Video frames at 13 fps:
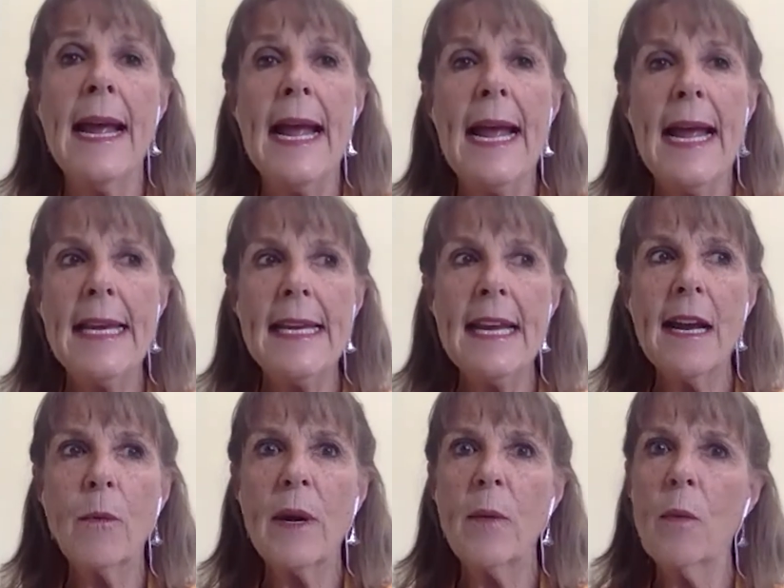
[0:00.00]
and
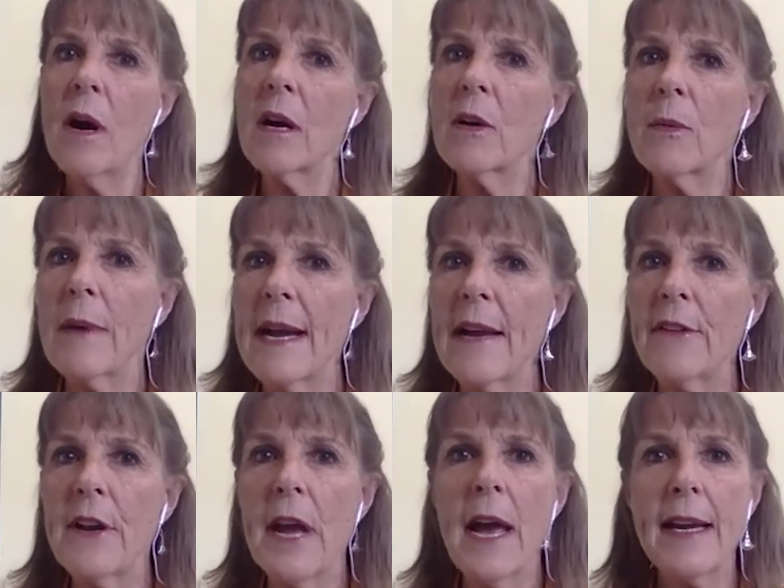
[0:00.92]
yet we walk
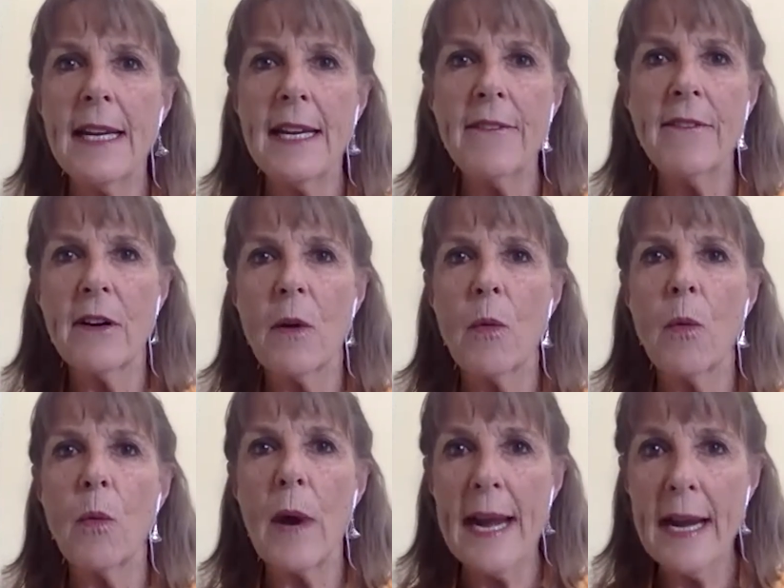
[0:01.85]
around not even
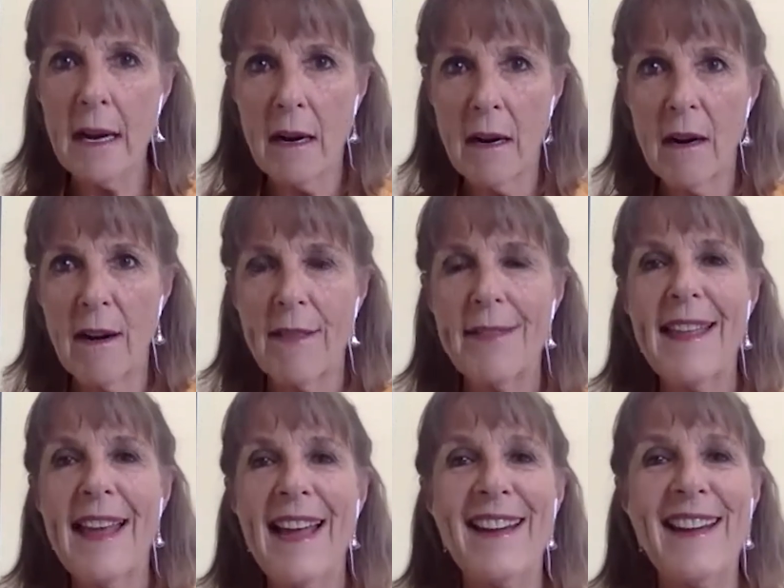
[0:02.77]
aware
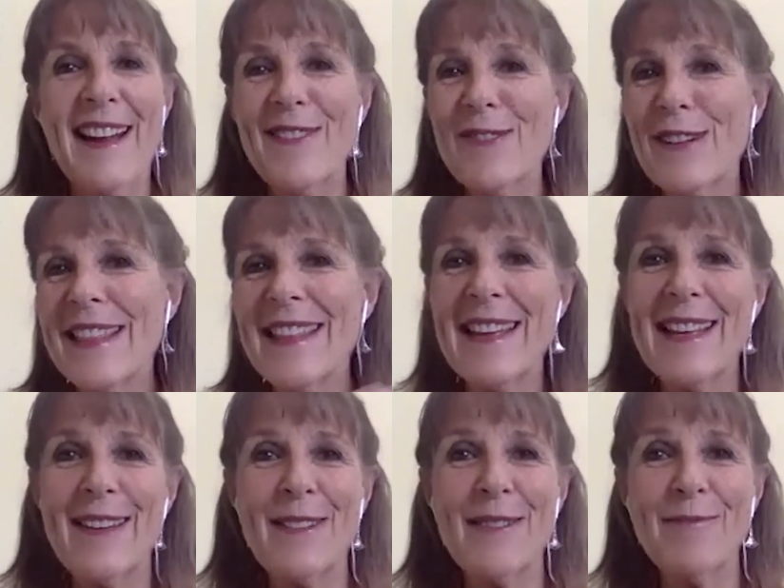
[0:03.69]
that
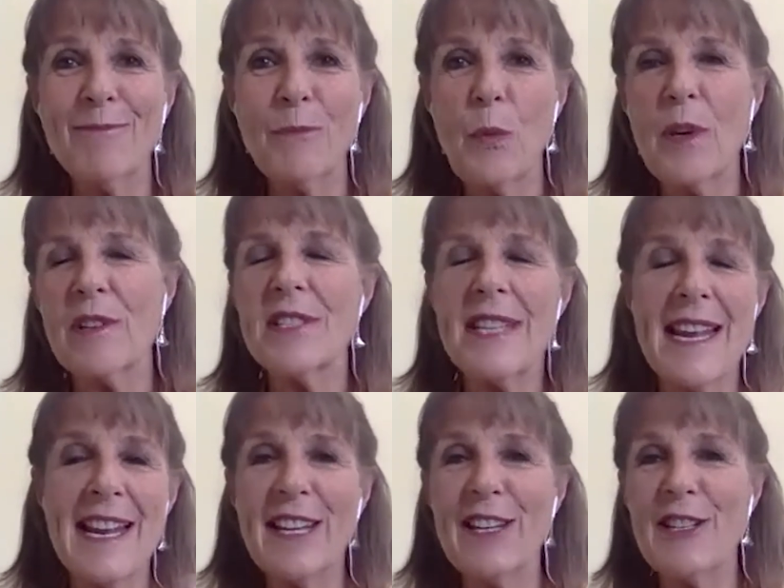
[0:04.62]
everything we're
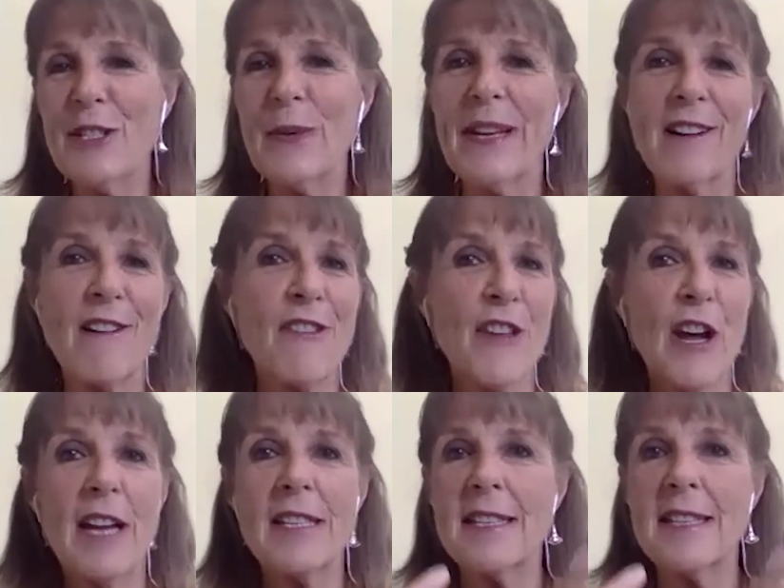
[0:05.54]
saying and doing, our
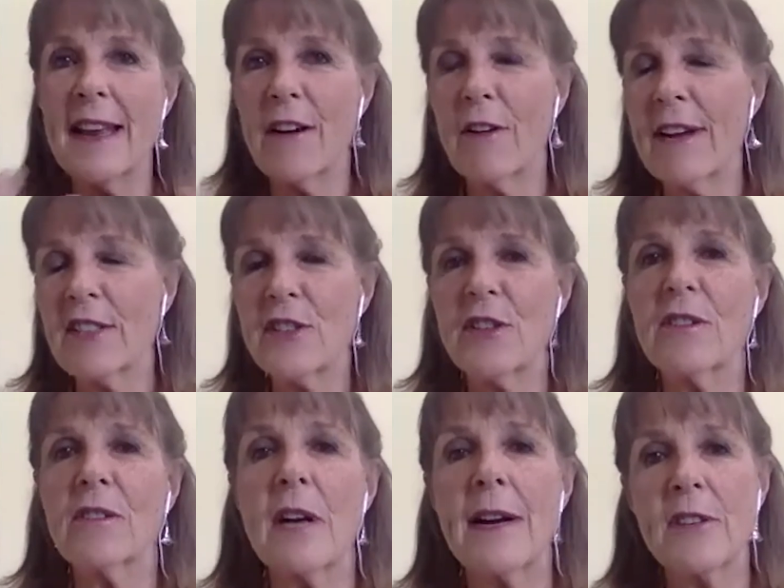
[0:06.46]
thoughts and our
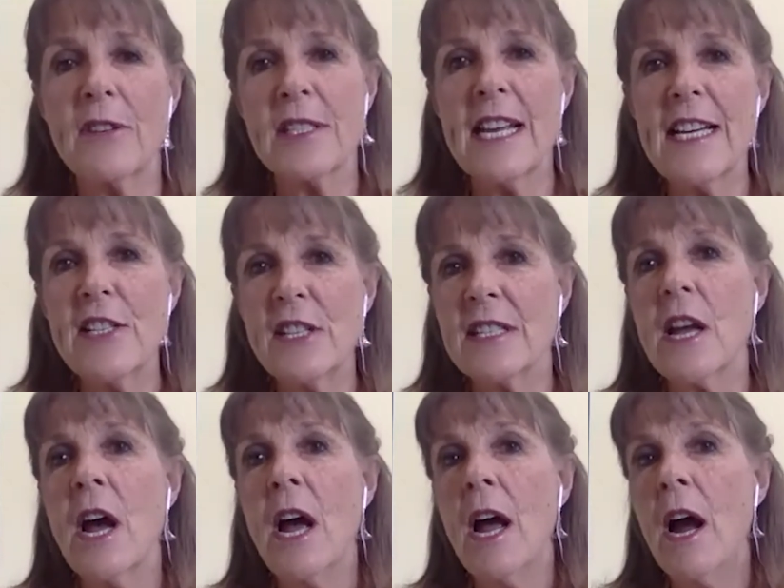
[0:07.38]
external conversations,
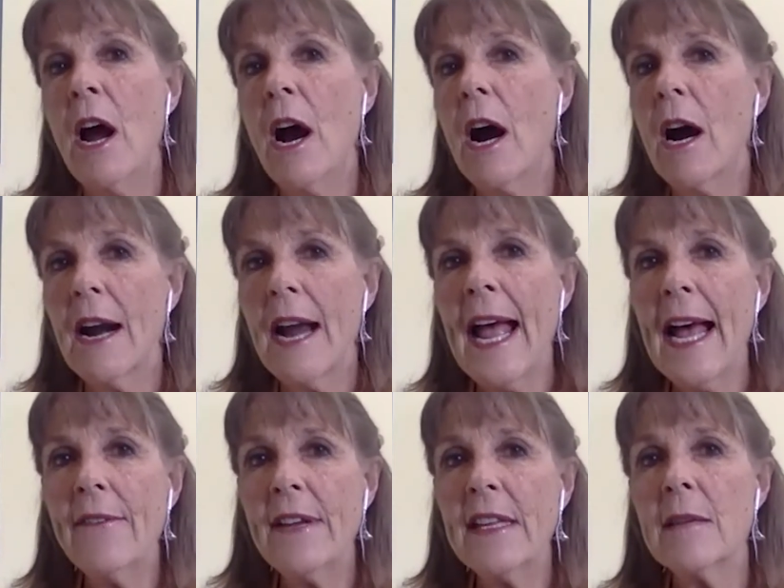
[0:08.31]
are
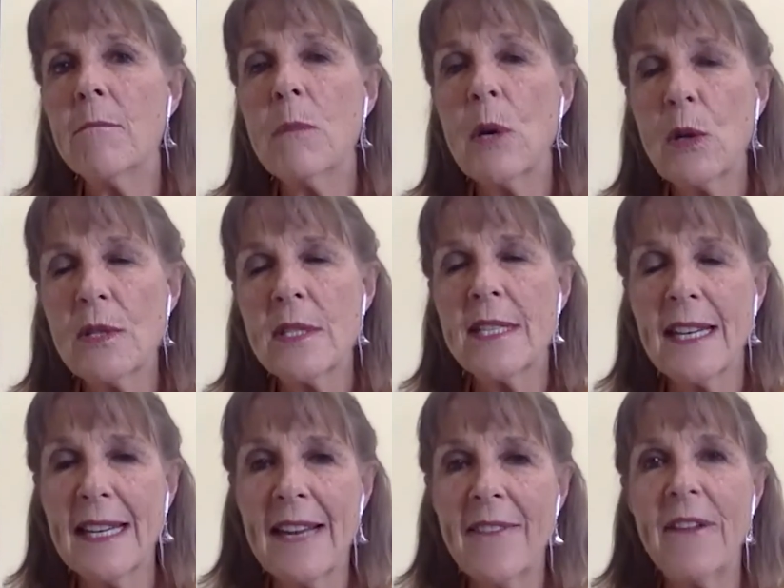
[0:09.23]
having the most
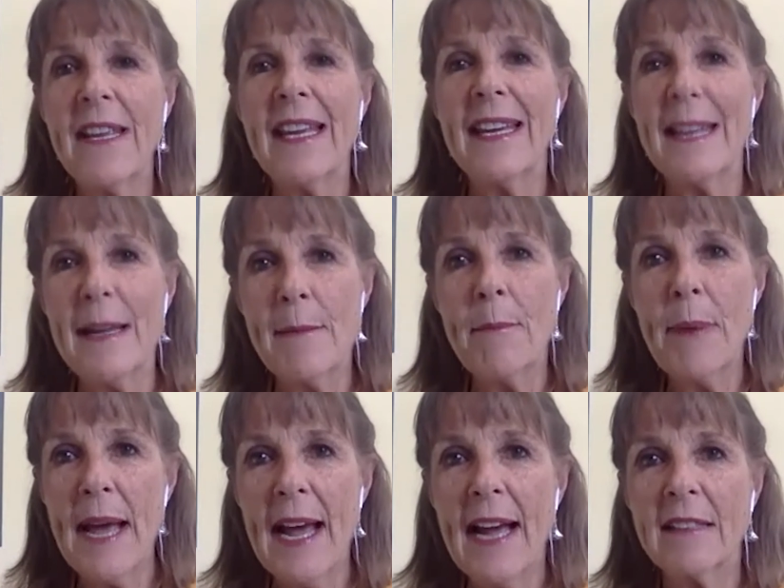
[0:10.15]
significant
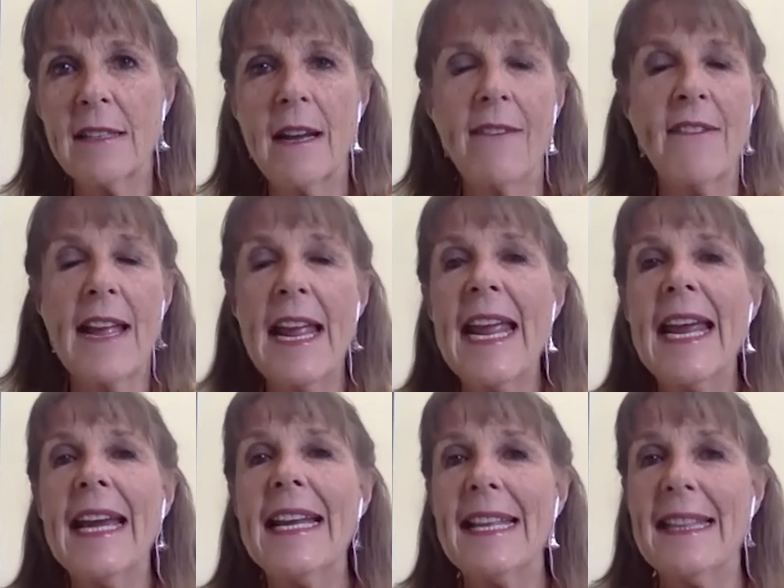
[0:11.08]
impact of
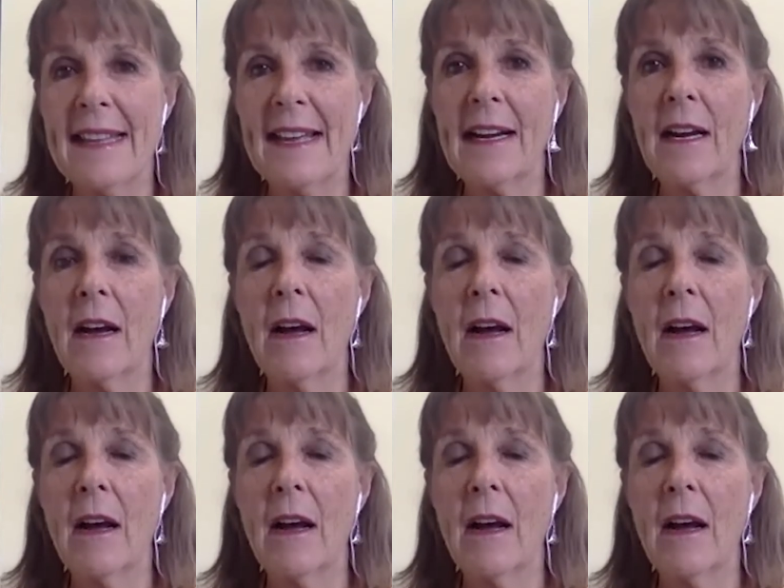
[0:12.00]
anything